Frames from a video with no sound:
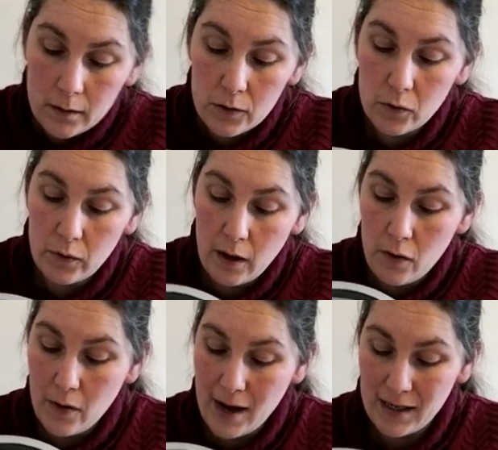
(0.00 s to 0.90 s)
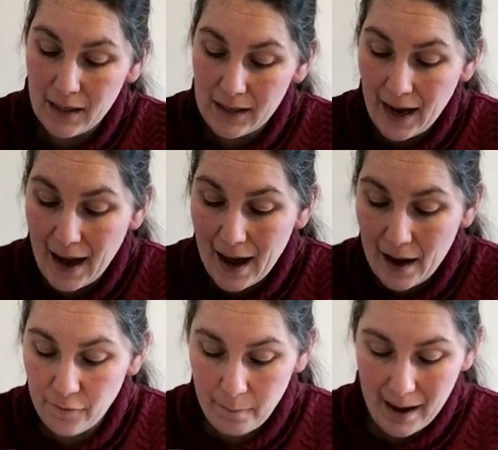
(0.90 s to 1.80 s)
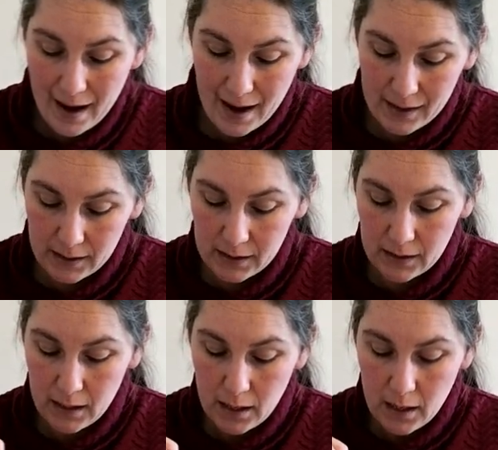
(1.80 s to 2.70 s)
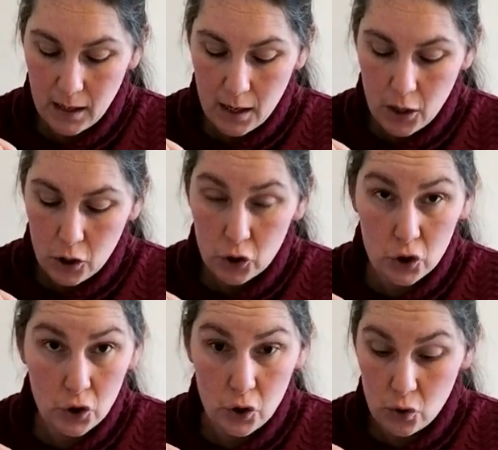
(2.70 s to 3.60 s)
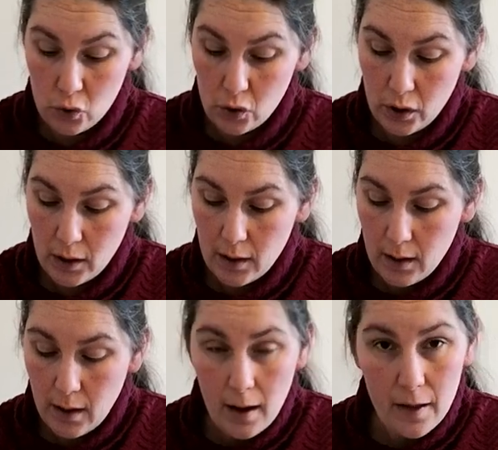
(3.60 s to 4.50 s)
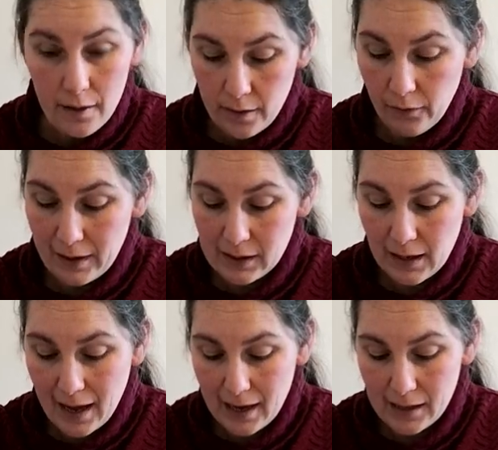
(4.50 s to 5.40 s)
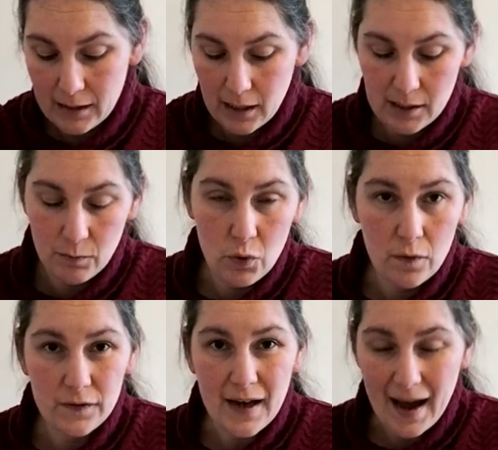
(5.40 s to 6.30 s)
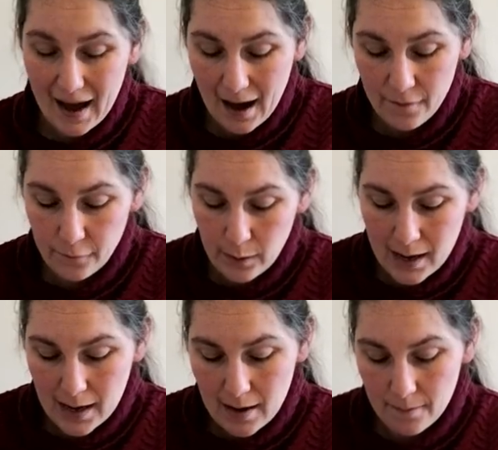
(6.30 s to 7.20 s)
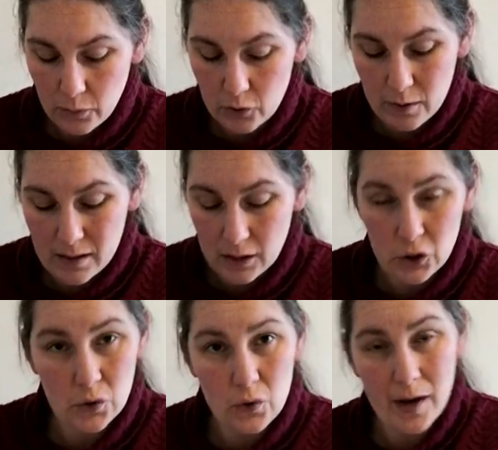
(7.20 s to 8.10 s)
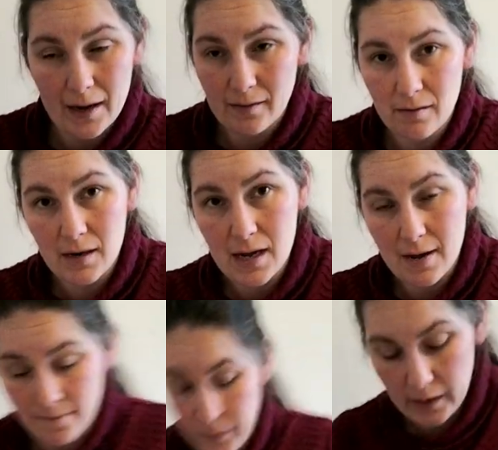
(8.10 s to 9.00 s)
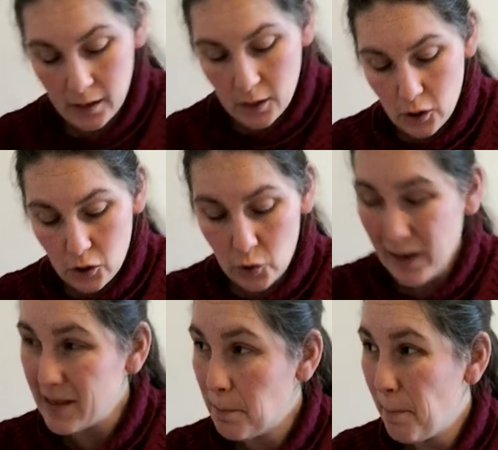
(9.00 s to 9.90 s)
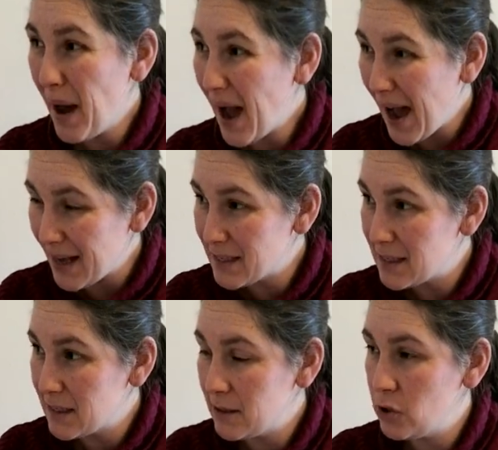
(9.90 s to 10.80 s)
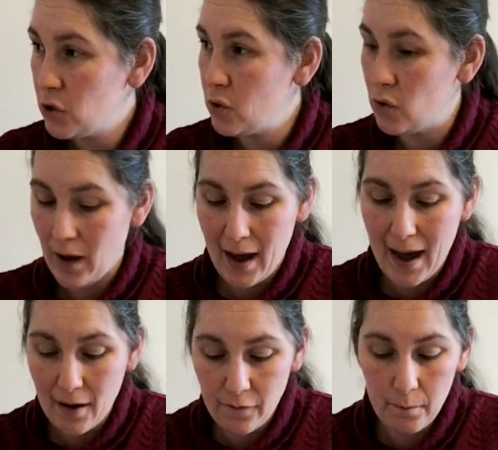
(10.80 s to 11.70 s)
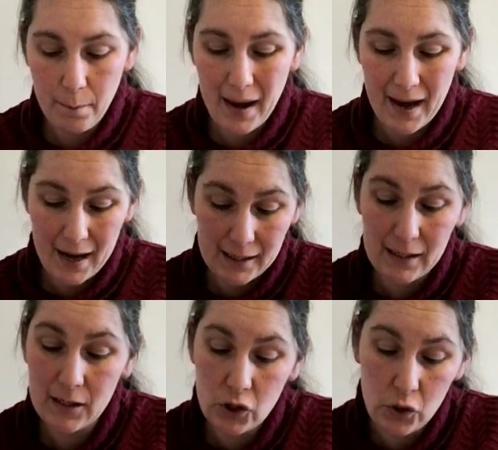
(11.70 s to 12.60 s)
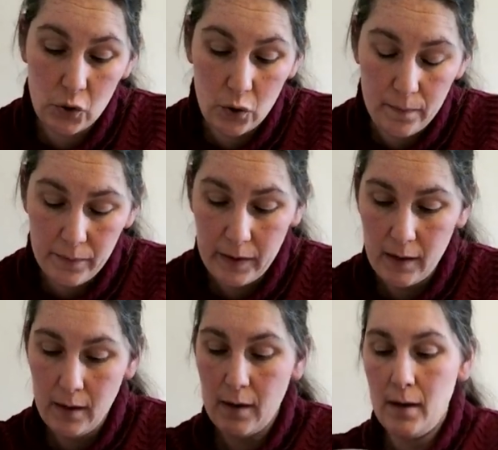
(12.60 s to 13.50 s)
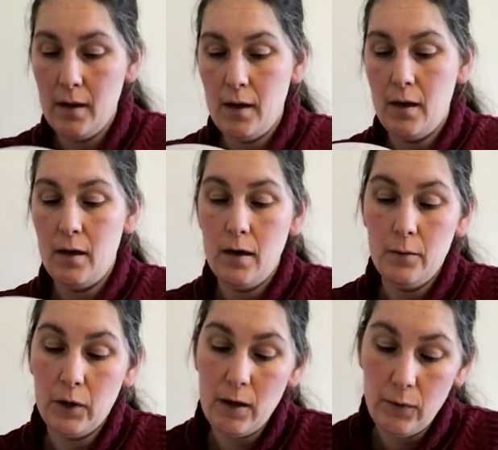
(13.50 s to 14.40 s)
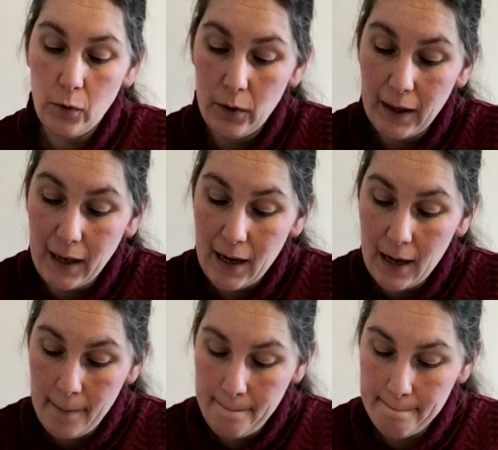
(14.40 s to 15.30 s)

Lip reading: So now it is half past 2. The little hand has moved halfway between the 2 and 3. So it's past 2, half past 2. And we'll keep it going again.